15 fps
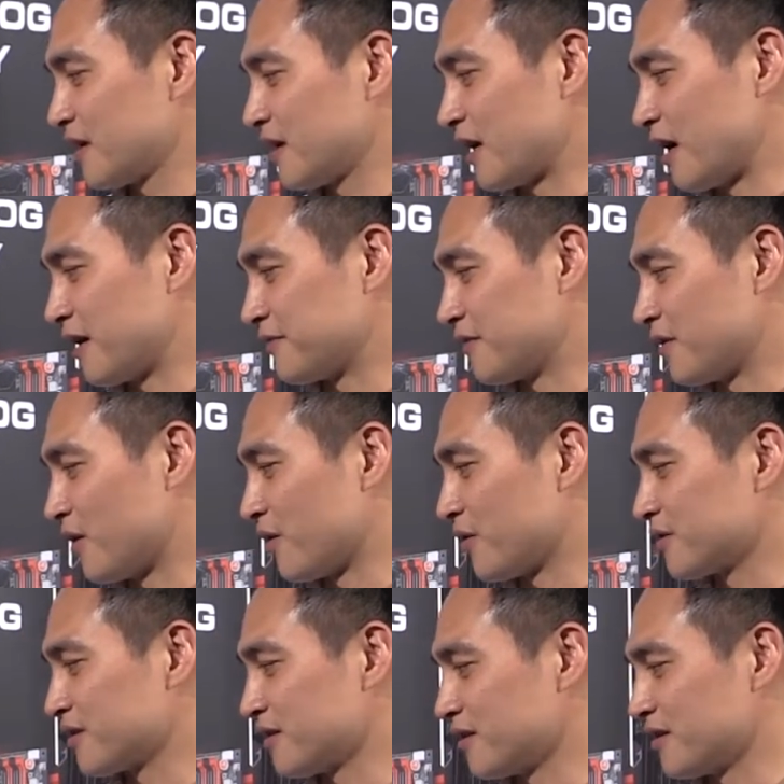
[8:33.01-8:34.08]
have all
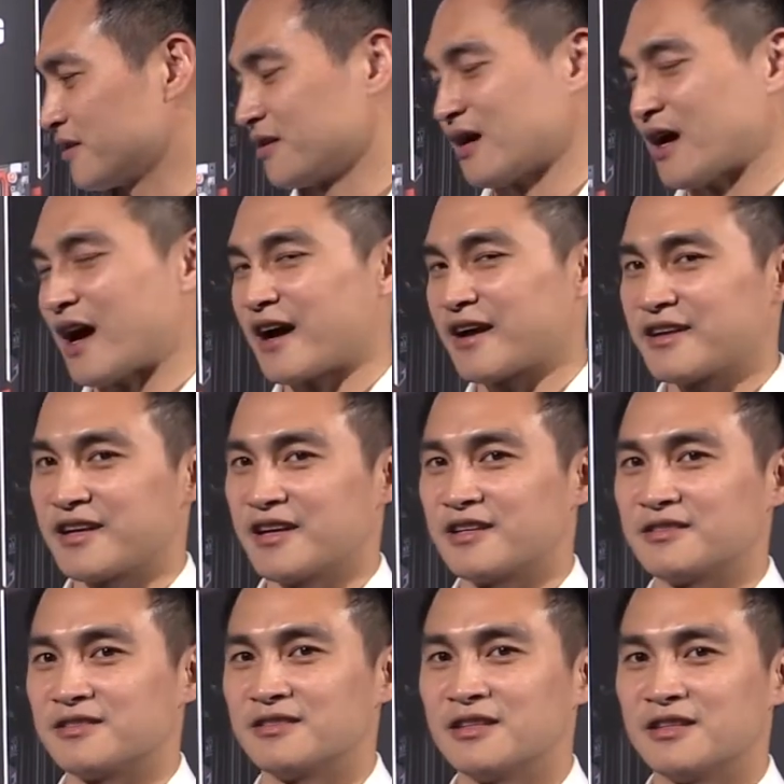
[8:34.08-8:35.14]
the
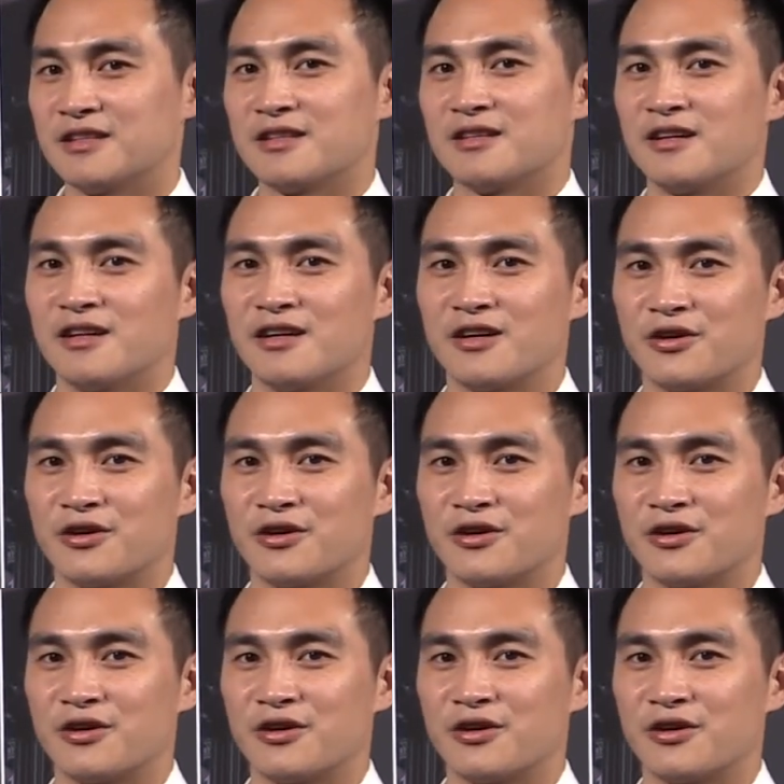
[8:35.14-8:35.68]
high-end uh,